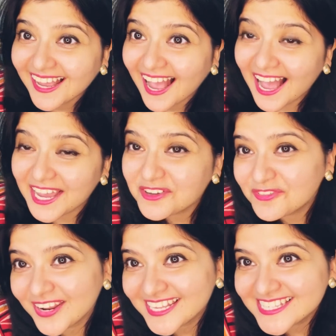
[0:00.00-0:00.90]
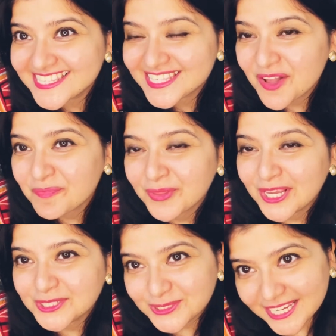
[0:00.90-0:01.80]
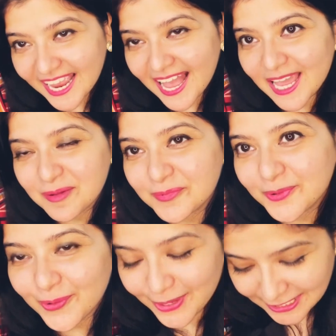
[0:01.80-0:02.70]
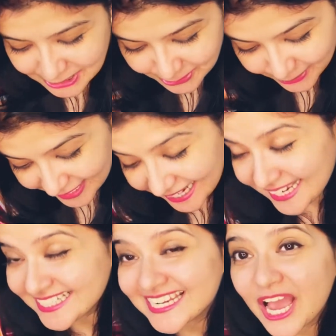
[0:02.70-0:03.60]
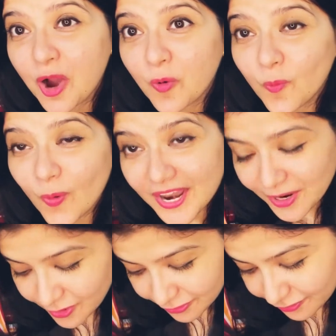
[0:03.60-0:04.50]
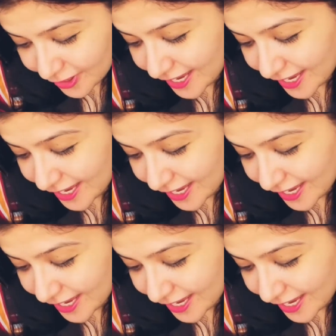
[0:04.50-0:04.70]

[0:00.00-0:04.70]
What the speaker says: Hi friends, today I am going to read one of